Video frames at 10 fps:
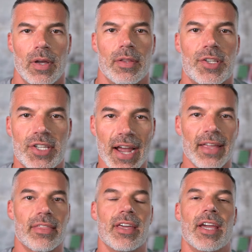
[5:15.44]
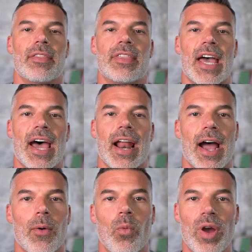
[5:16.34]
The second thing that
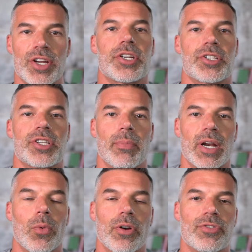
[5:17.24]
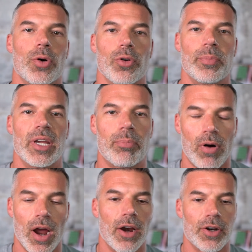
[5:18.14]
I wish somebody would have told me
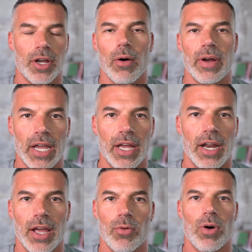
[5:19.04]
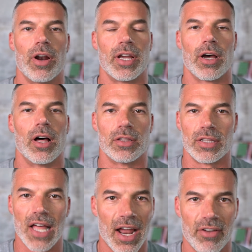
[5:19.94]
prior to going in and running a
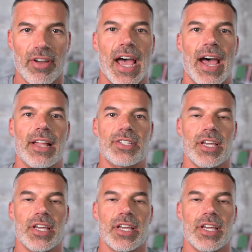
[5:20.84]
lot of ads